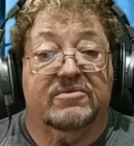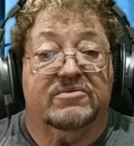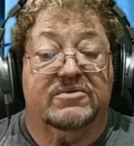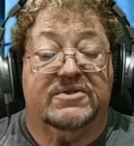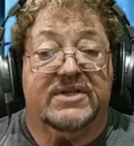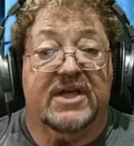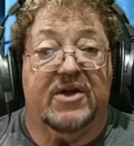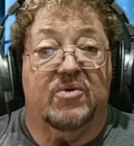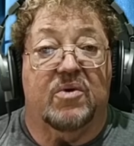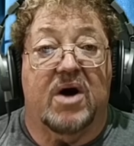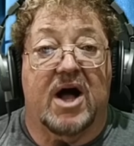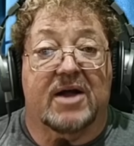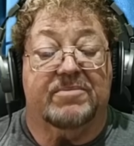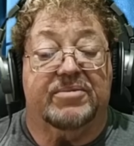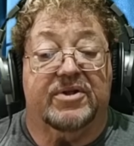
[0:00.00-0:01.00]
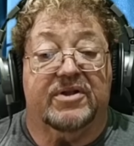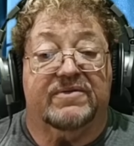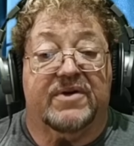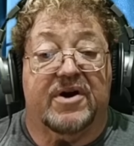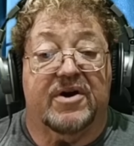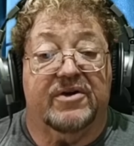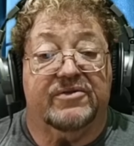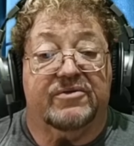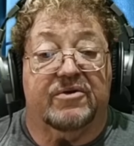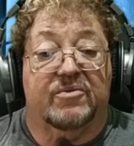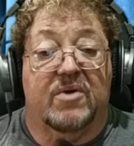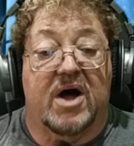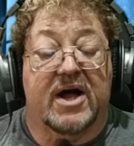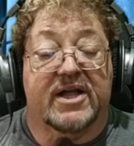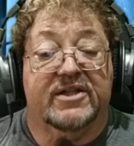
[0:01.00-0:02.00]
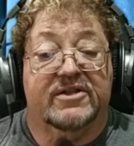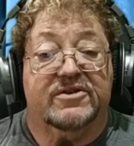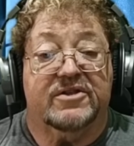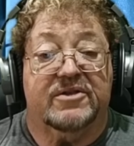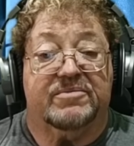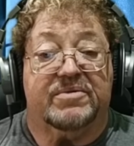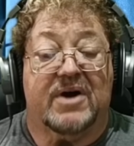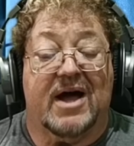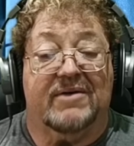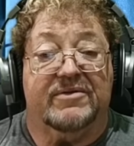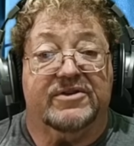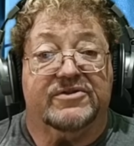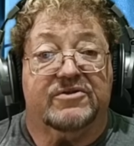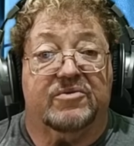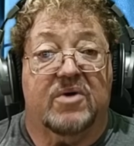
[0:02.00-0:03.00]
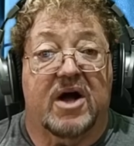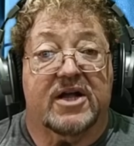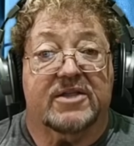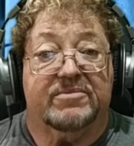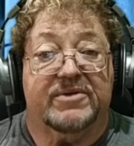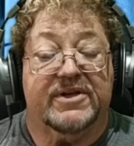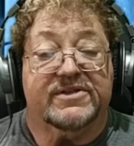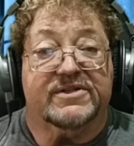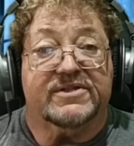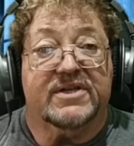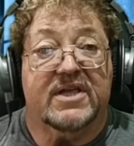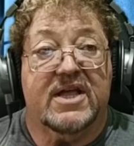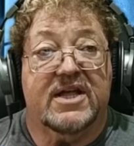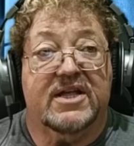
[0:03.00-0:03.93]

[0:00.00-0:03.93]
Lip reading: say walk boulevards or walk into the province or walk to places